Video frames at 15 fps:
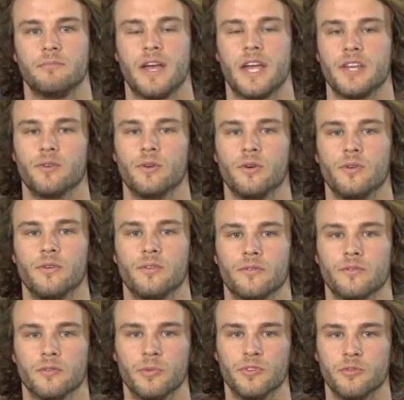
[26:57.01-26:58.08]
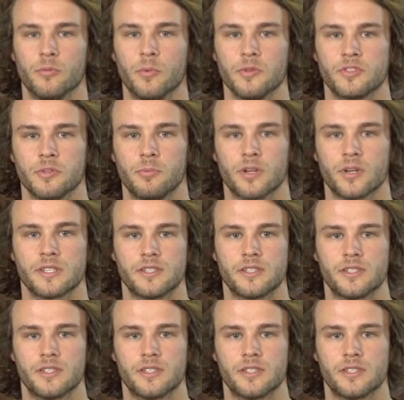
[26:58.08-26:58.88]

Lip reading: manual removable supports.